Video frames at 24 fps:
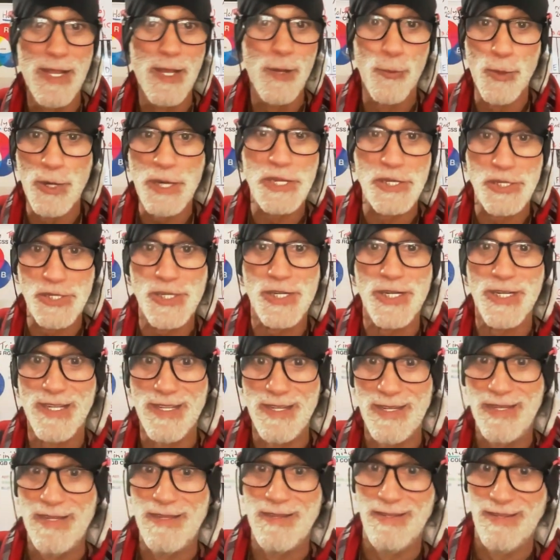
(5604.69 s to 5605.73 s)
which
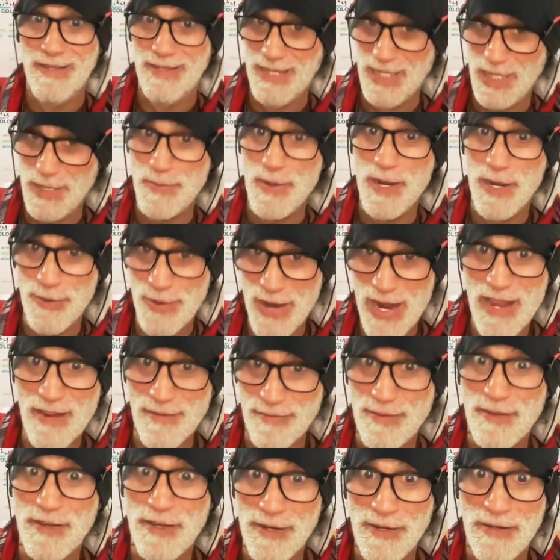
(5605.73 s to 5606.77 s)
has been around
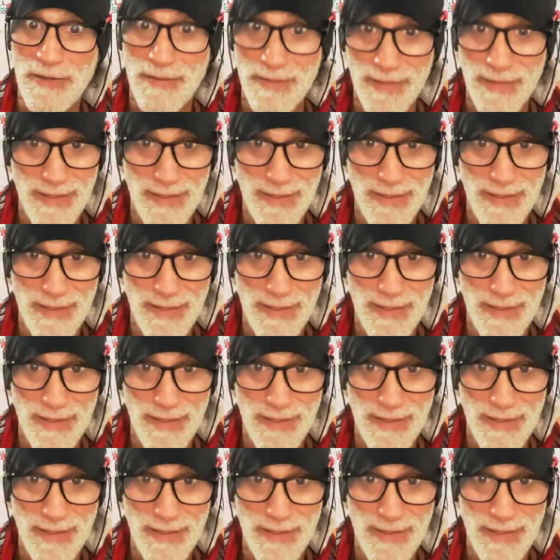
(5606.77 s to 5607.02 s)
for